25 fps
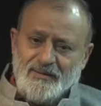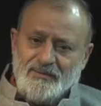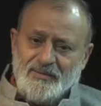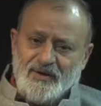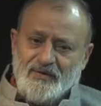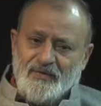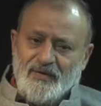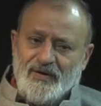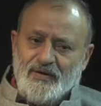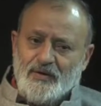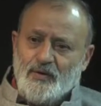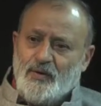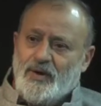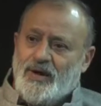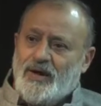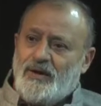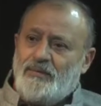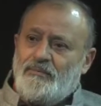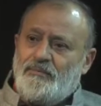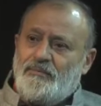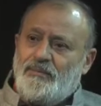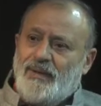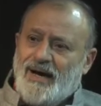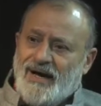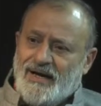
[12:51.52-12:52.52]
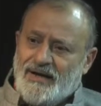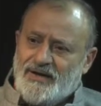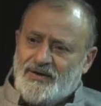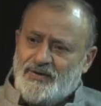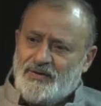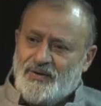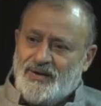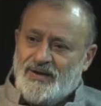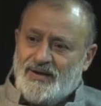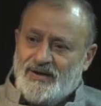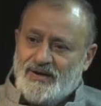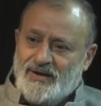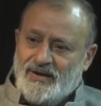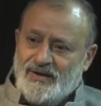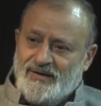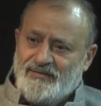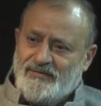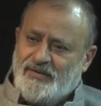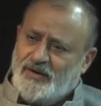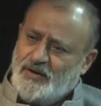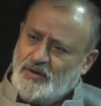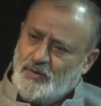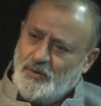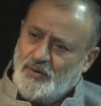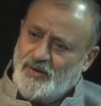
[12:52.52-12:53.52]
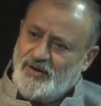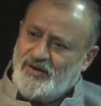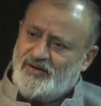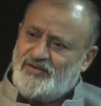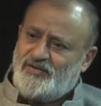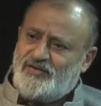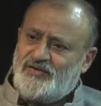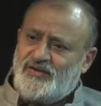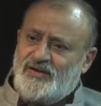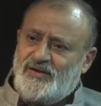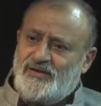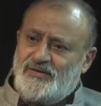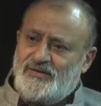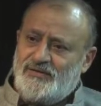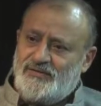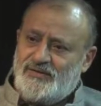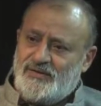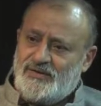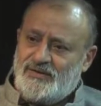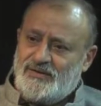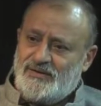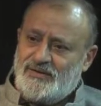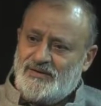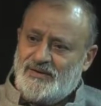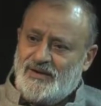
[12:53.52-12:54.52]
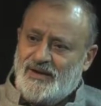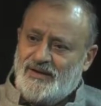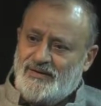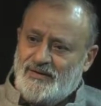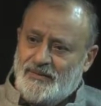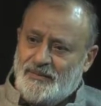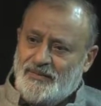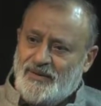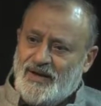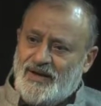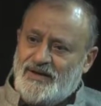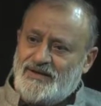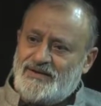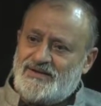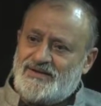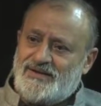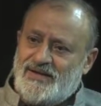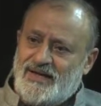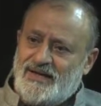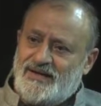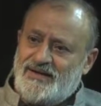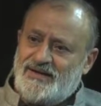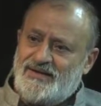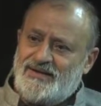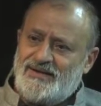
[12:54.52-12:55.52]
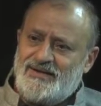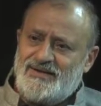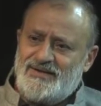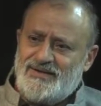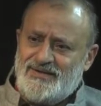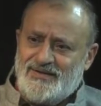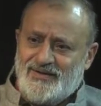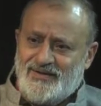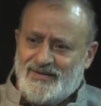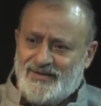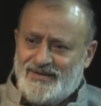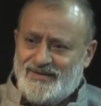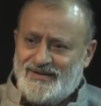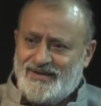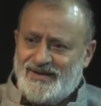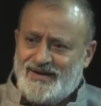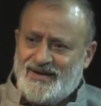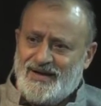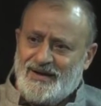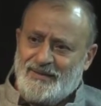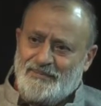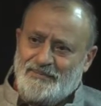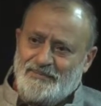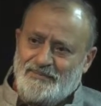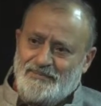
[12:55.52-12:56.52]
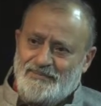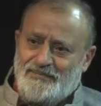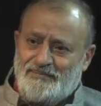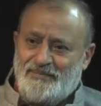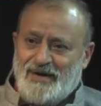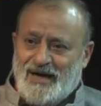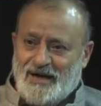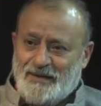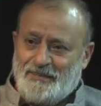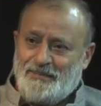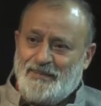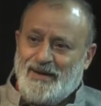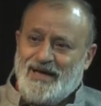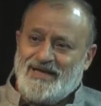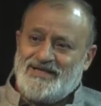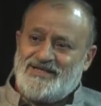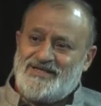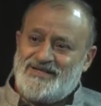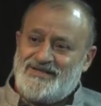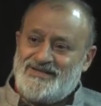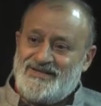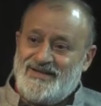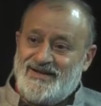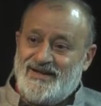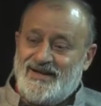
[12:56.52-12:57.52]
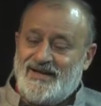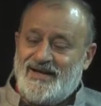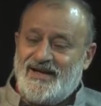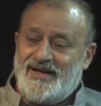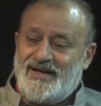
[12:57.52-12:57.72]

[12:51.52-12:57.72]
But when you came back to India, were you received as a bright scientist, or there are bad patches in